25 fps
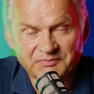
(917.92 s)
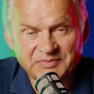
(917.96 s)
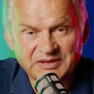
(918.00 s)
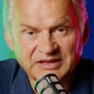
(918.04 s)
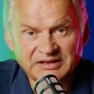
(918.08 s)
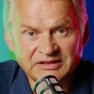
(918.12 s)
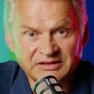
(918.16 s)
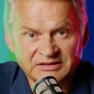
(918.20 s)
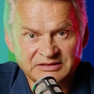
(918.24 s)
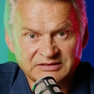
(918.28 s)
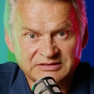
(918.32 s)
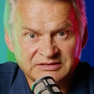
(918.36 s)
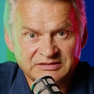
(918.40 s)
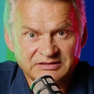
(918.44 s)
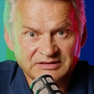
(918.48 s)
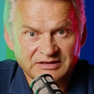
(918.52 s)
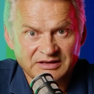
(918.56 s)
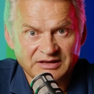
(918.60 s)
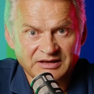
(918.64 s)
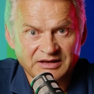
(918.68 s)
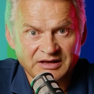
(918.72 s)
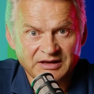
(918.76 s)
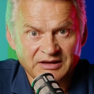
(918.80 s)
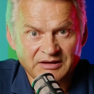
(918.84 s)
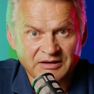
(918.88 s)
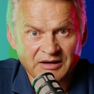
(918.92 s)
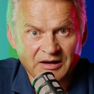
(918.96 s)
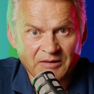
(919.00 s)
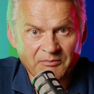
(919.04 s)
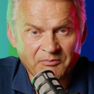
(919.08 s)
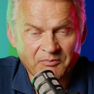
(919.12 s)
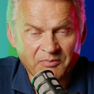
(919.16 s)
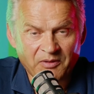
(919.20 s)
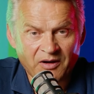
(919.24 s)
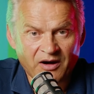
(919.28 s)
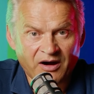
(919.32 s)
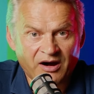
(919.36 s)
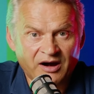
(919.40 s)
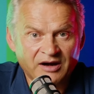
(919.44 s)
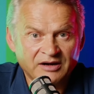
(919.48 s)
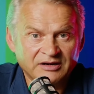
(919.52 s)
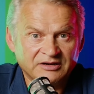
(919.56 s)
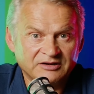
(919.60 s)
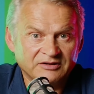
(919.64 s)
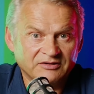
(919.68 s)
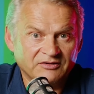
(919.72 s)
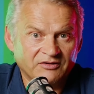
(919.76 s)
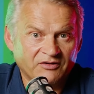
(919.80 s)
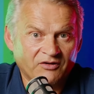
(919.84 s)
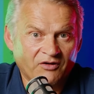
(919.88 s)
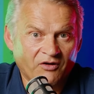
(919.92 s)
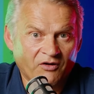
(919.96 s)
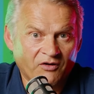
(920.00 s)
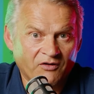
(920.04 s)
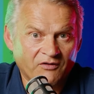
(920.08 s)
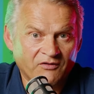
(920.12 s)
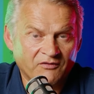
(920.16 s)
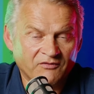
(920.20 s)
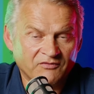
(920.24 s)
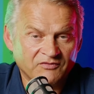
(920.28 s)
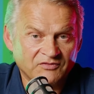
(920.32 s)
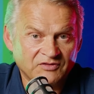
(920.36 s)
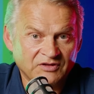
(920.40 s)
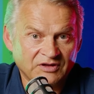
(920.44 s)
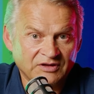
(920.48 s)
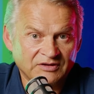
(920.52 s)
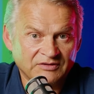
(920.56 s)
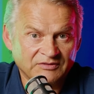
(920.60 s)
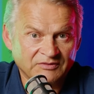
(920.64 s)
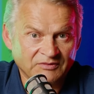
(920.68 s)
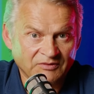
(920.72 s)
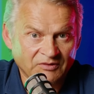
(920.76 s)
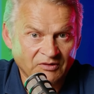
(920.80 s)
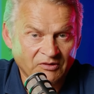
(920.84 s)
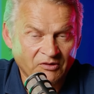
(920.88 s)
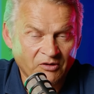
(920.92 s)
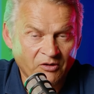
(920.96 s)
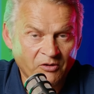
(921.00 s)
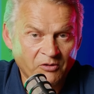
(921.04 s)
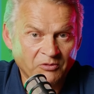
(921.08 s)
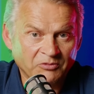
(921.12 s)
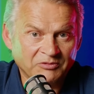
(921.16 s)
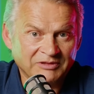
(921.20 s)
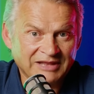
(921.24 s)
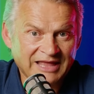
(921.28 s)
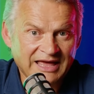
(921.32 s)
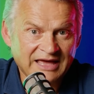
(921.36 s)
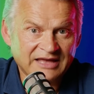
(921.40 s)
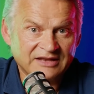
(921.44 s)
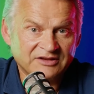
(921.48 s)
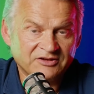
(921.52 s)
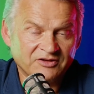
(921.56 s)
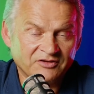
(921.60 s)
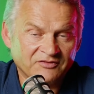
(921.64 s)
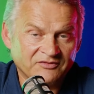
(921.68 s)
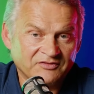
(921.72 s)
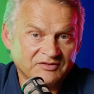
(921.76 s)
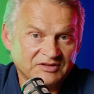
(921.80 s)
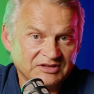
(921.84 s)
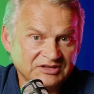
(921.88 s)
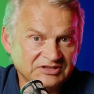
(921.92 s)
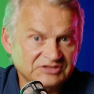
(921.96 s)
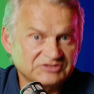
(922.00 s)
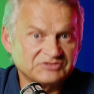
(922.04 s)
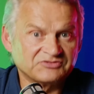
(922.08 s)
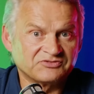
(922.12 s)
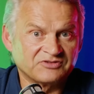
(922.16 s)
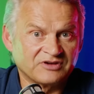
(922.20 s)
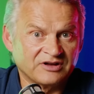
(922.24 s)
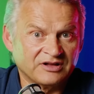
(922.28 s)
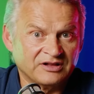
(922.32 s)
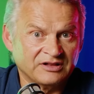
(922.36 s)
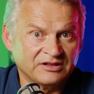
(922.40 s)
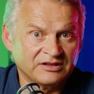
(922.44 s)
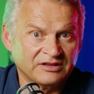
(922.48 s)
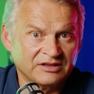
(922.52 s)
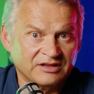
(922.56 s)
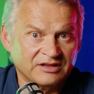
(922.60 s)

built uh, a part of the old land of Israel